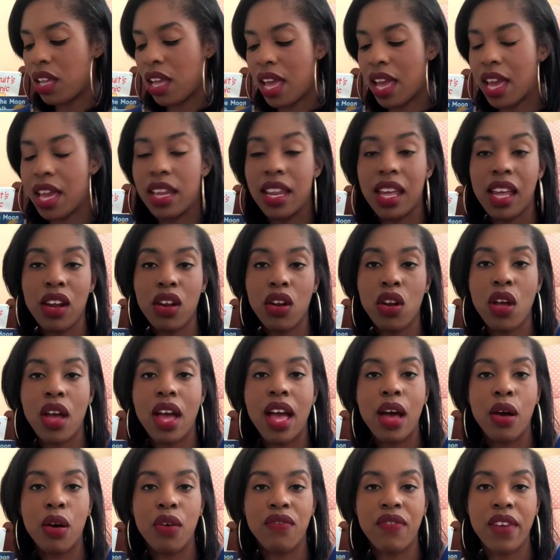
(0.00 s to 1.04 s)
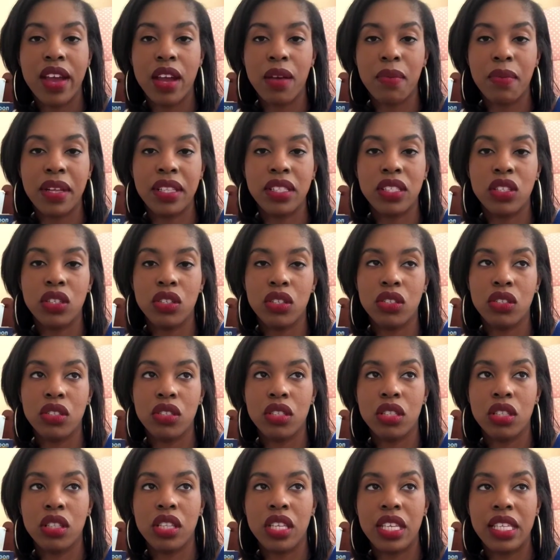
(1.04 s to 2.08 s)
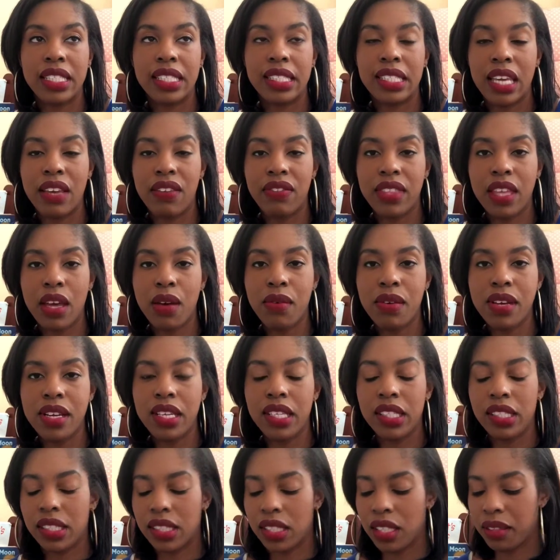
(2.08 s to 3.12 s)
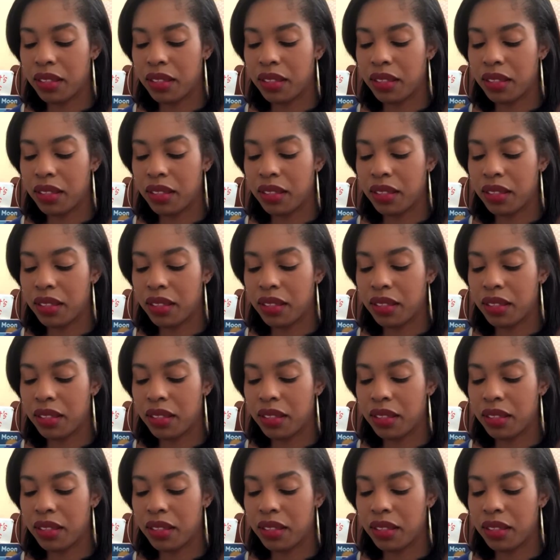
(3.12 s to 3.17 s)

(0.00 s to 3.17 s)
And I don't know how environmentally safe that was.